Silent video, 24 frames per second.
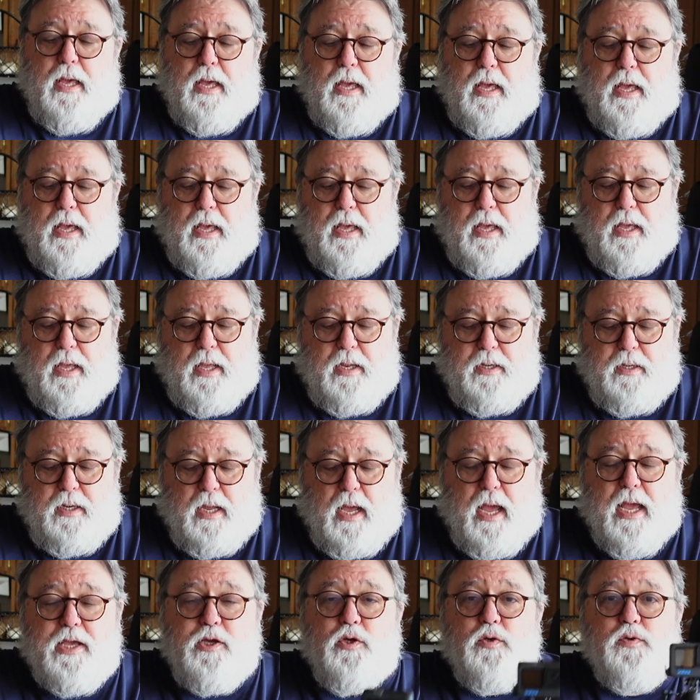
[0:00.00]
And
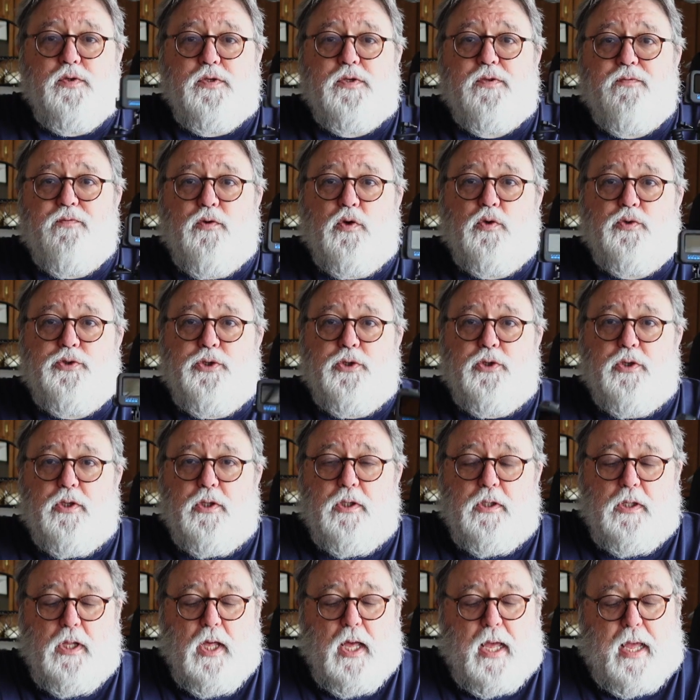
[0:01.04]
I use the Volta a
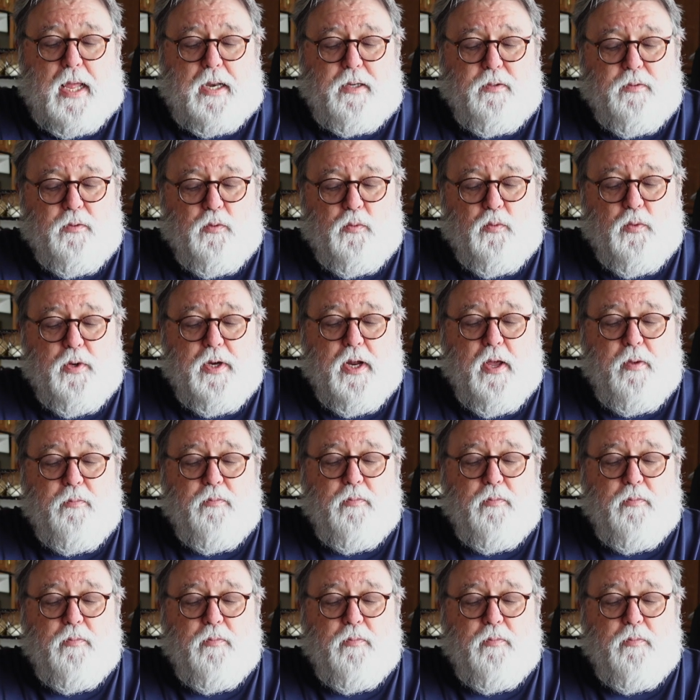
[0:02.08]
lot when